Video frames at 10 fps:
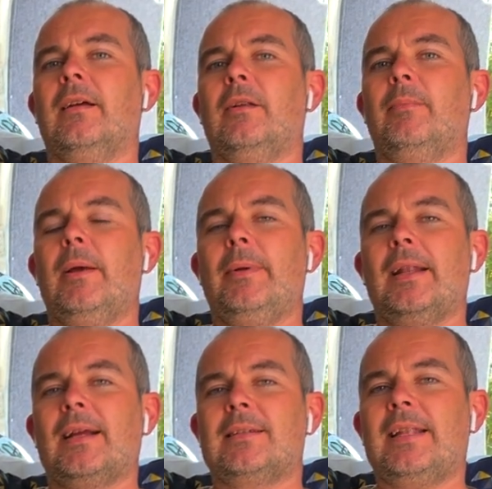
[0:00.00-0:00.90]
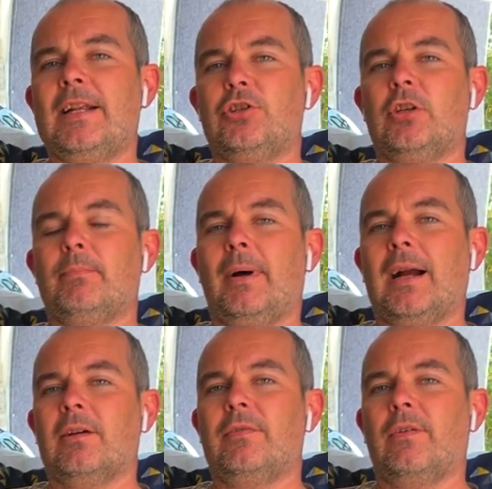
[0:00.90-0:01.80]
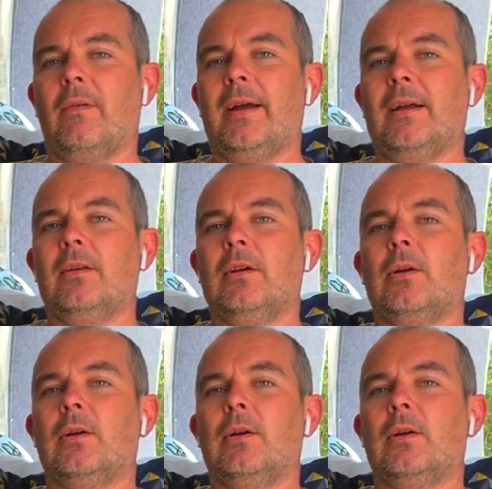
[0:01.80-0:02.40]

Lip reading: and maybe an extension bank for it,